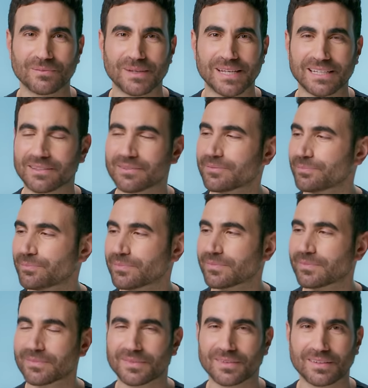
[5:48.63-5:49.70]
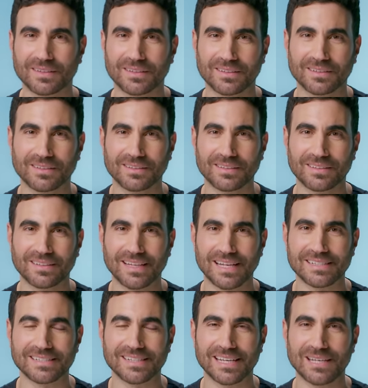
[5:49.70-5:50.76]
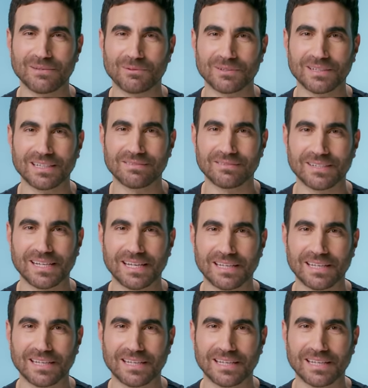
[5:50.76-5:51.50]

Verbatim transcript: what I mean? That's Toheeb all over, isn't